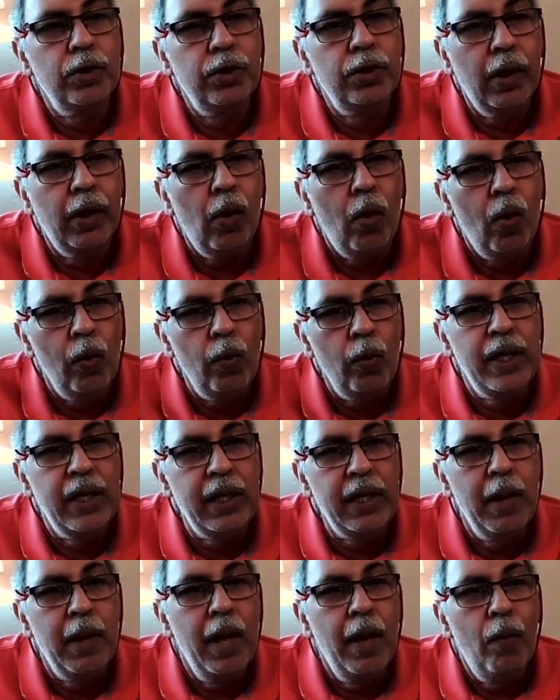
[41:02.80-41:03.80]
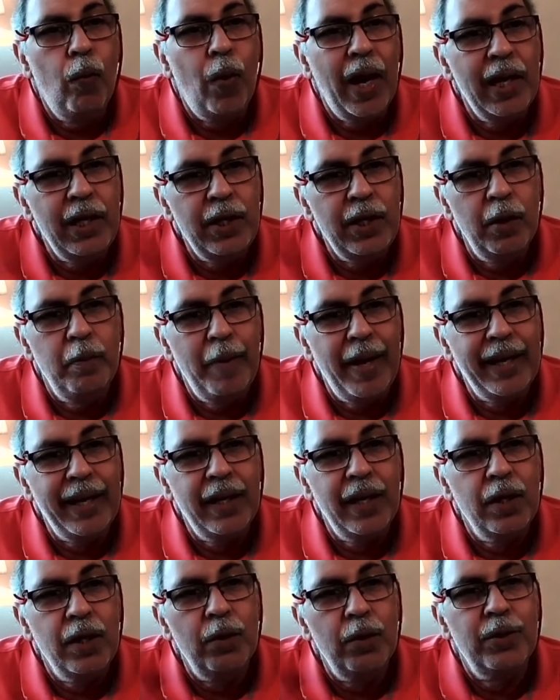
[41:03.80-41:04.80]
you are already, while you're
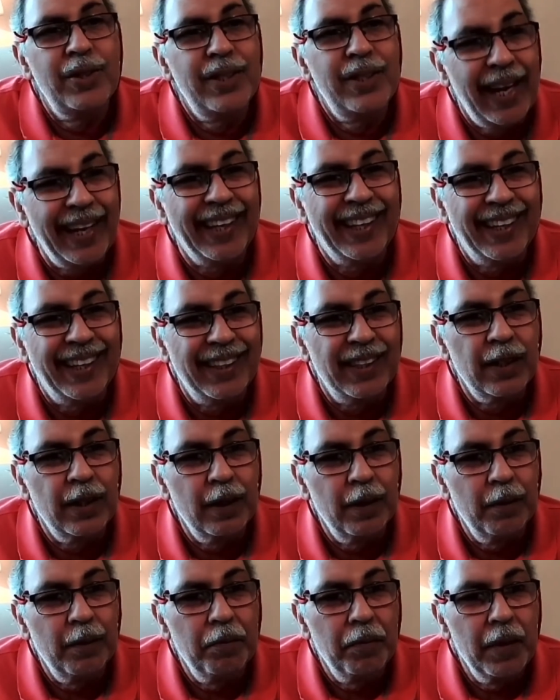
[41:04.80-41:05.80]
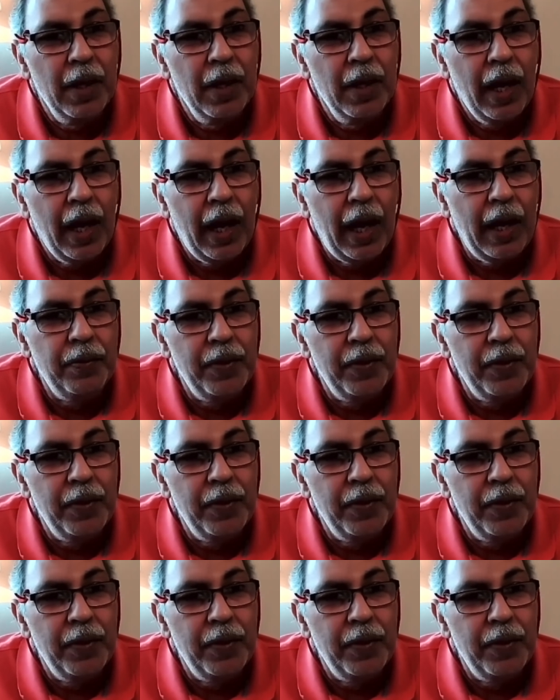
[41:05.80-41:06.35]
making, you're selling it. Yeah. And